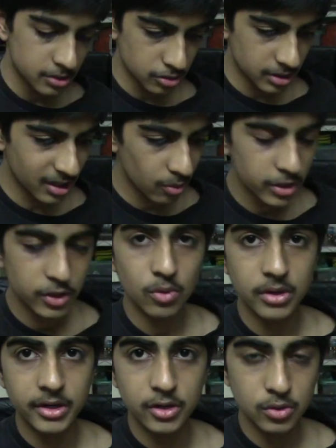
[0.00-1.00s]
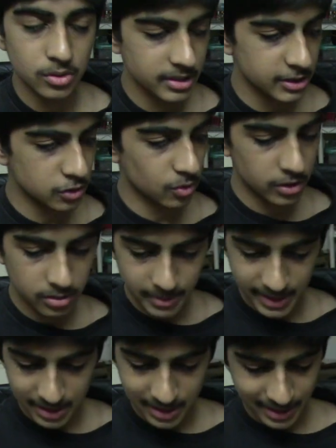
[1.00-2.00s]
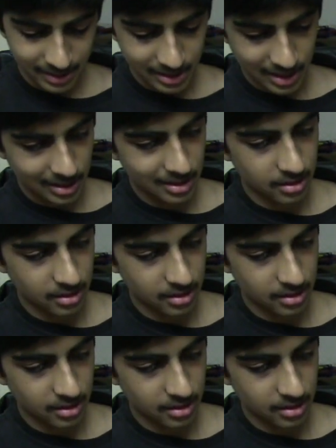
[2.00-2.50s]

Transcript: So now what you want to do is you want to make like a little